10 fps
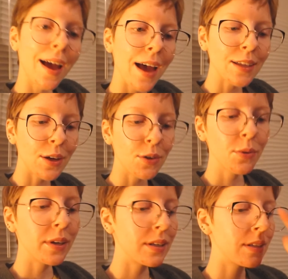Hello,
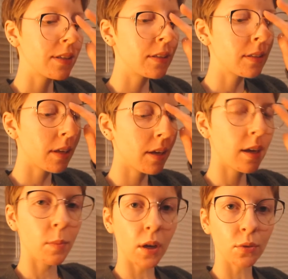it is
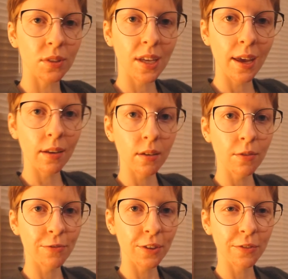about ten
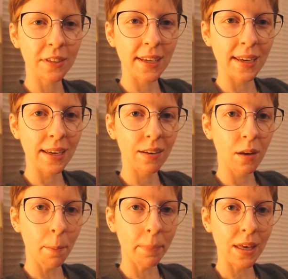
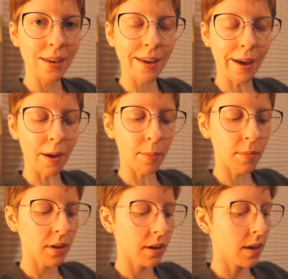fifteen p m